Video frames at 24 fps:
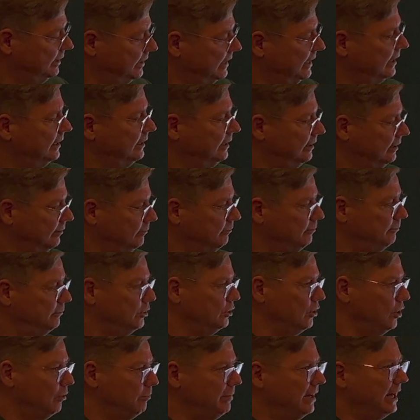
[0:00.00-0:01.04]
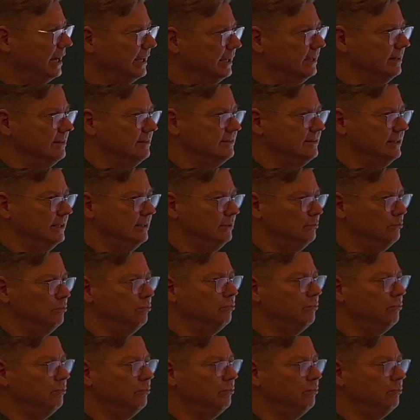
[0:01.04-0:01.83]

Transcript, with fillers: then go back and see